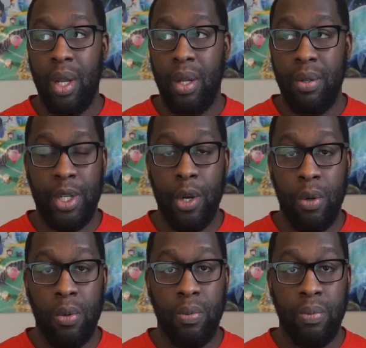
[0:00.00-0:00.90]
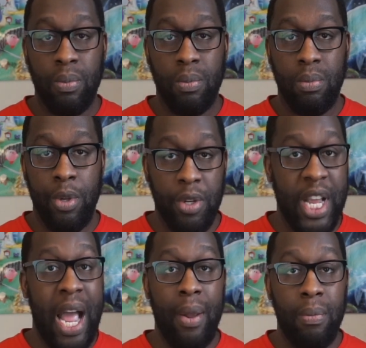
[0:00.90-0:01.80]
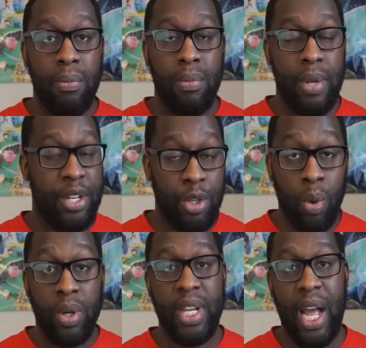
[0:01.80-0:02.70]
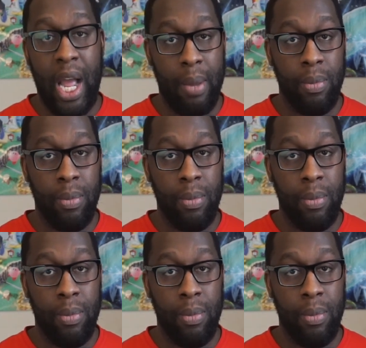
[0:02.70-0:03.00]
So your time is your time.